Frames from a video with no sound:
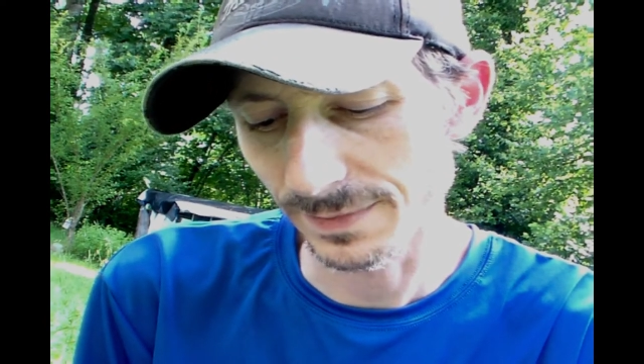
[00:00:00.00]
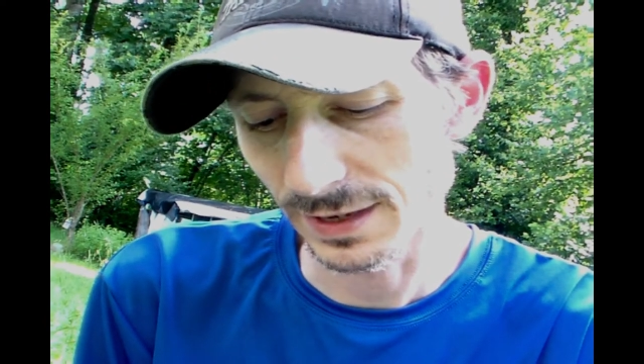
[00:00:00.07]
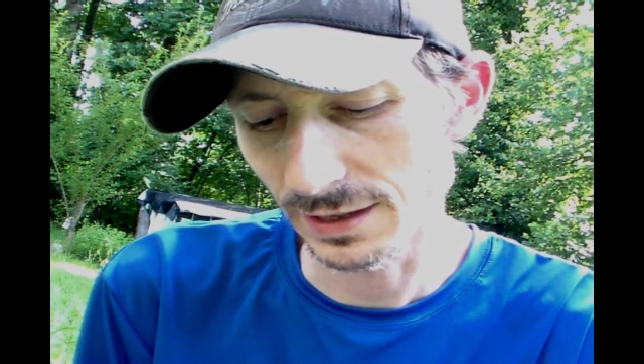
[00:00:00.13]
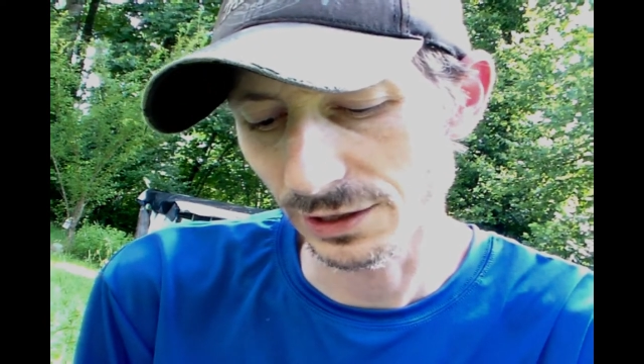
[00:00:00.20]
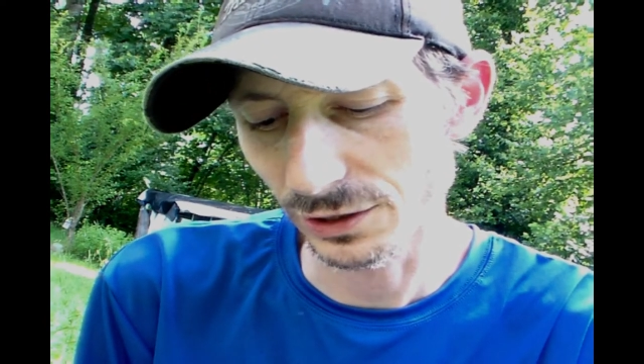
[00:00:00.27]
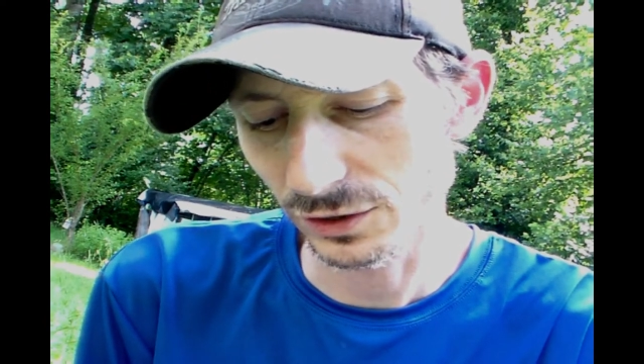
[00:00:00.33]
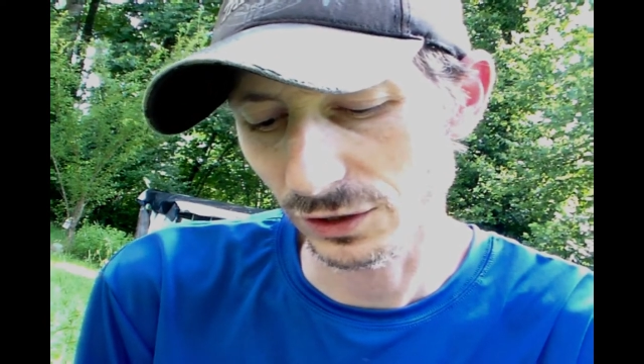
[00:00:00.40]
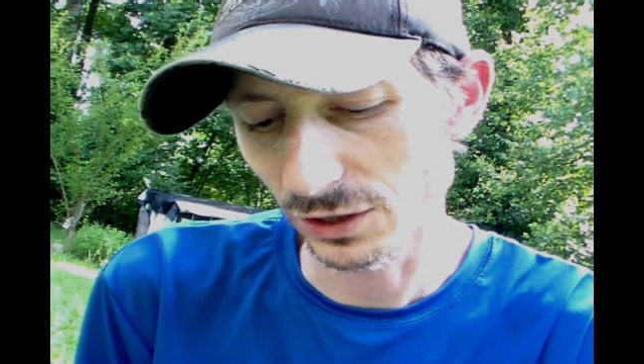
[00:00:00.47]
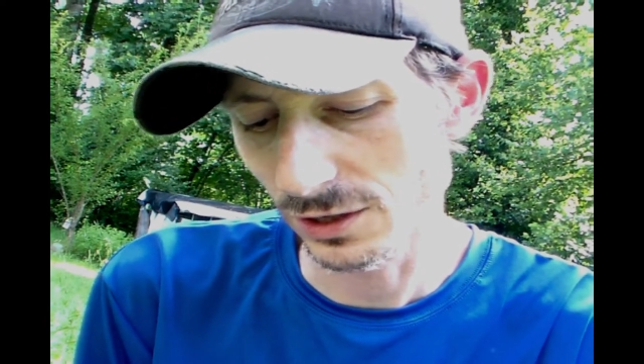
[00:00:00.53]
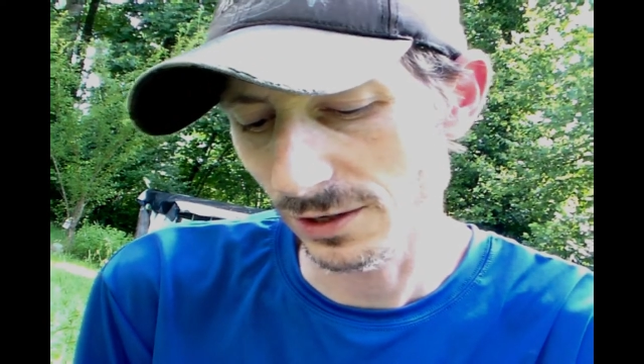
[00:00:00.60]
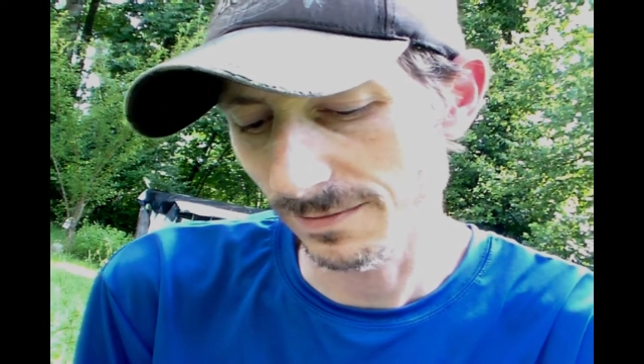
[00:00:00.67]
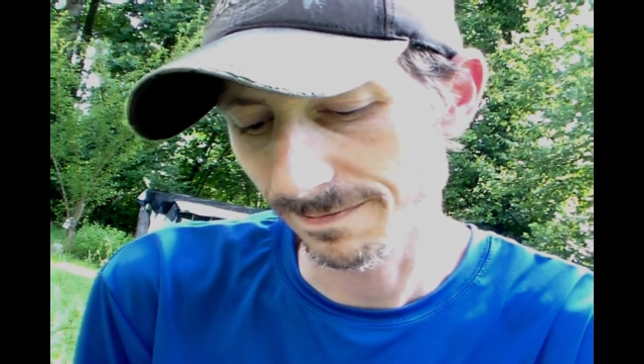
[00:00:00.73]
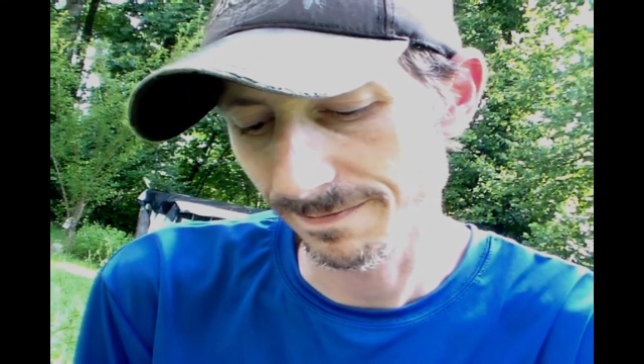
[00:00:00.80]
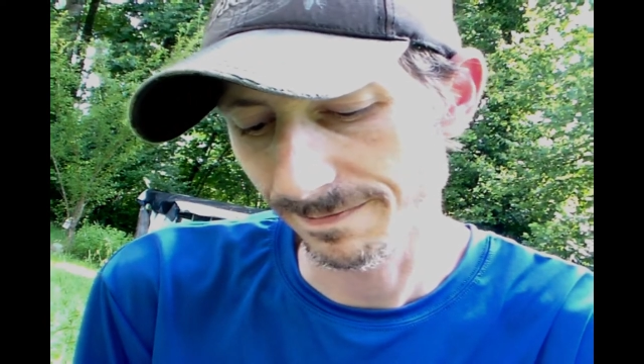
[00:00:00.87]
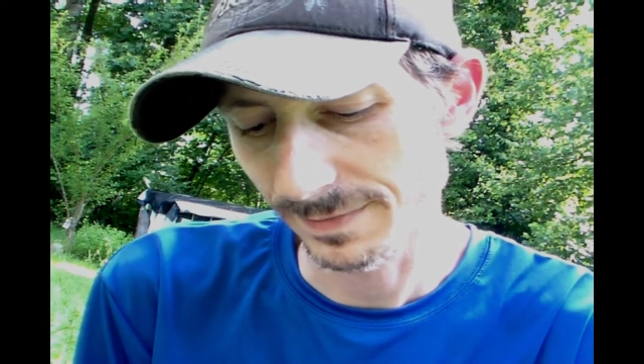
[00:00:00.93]
It looks
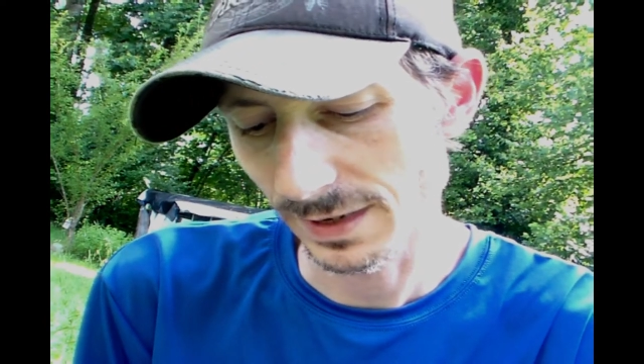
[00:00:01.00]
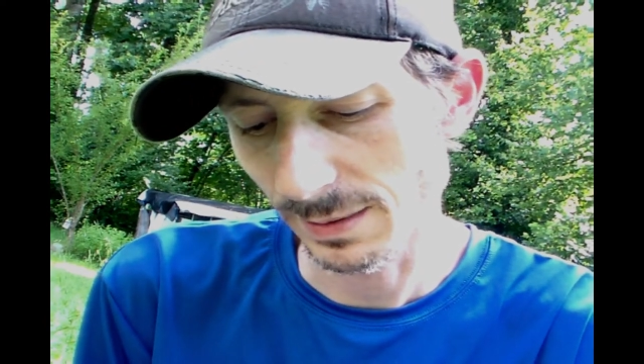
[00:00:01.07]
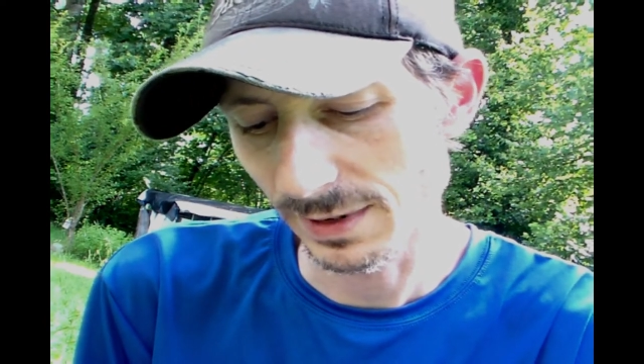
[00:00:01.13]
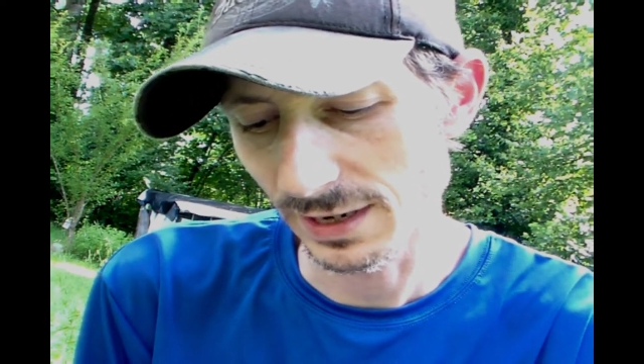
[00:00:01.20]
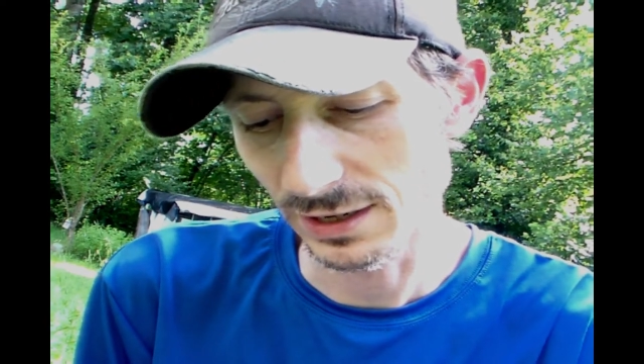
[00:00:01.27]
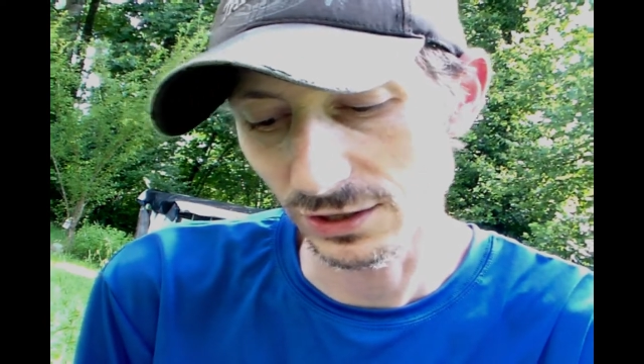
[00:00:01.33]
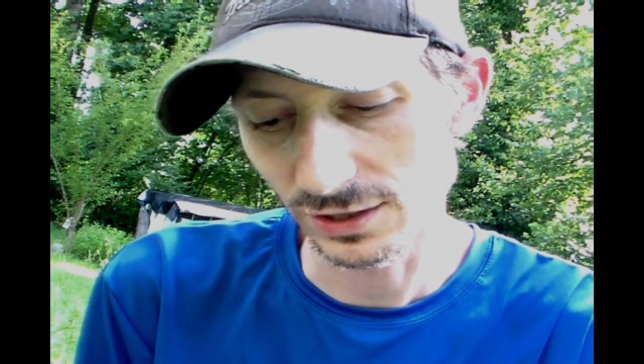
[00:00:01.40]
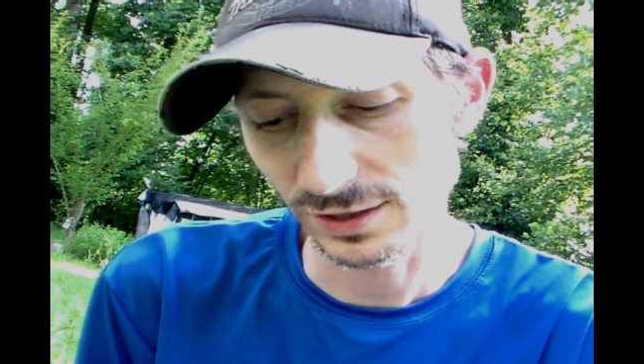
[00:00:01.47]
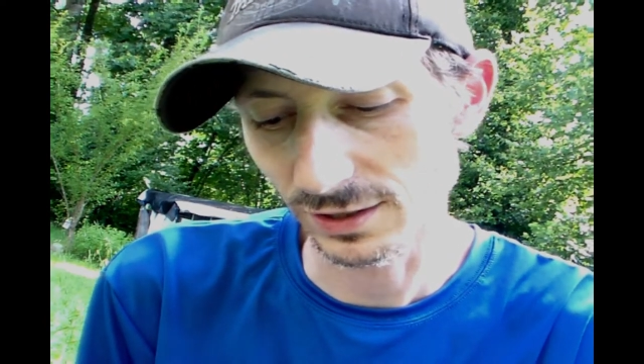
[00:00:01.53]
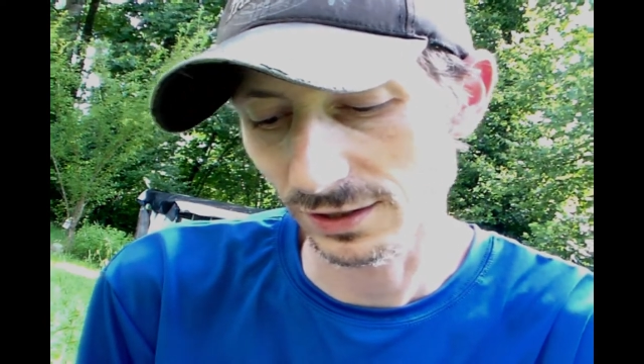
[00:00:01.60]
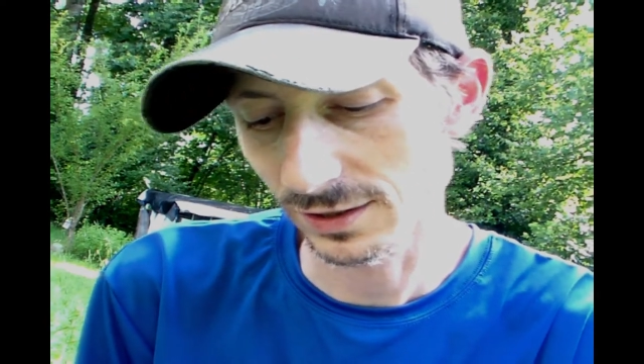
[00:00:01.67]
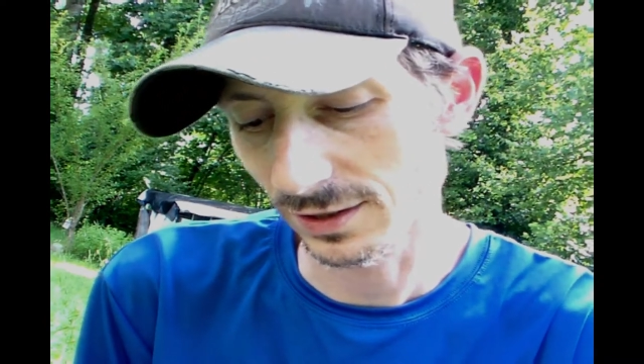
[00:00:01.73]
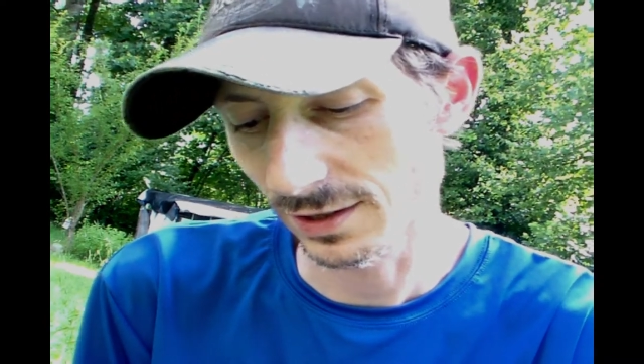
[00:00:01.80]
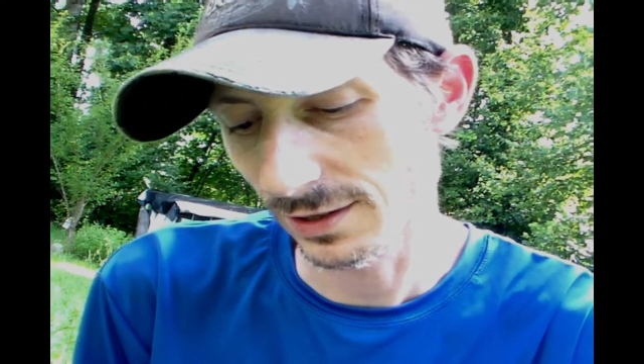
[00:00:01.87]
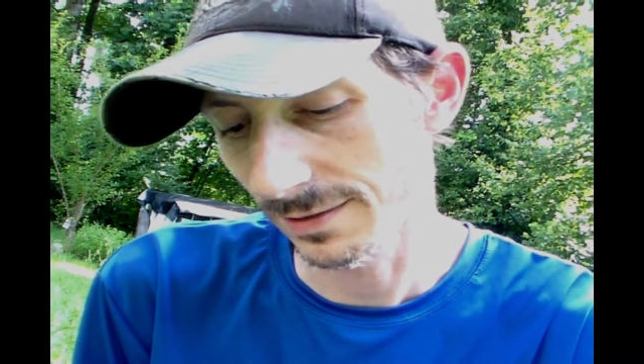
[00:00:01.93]
good. I mean, it just
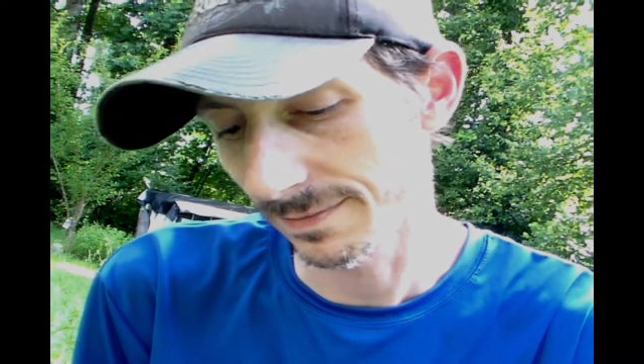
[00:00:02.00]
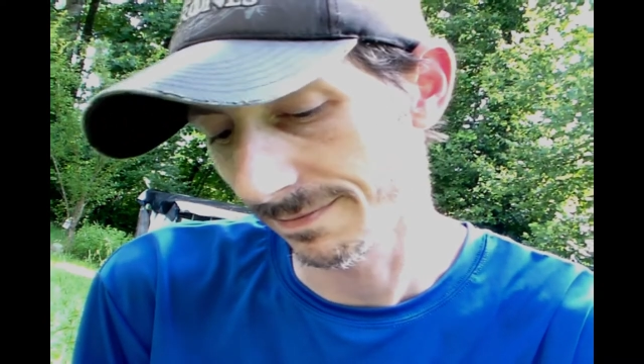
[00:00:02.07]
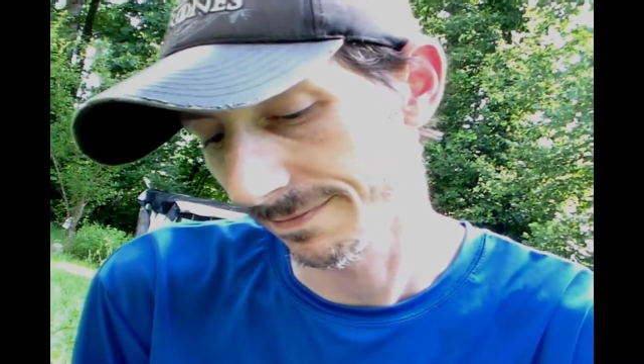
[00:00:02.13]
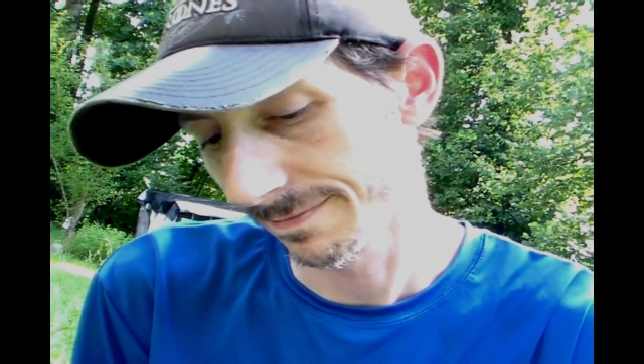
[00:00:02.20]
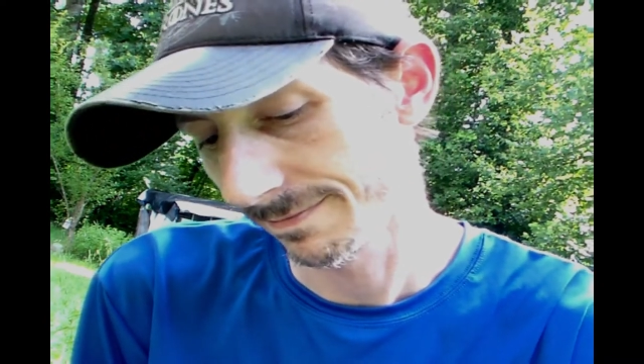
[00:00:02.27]
looks good.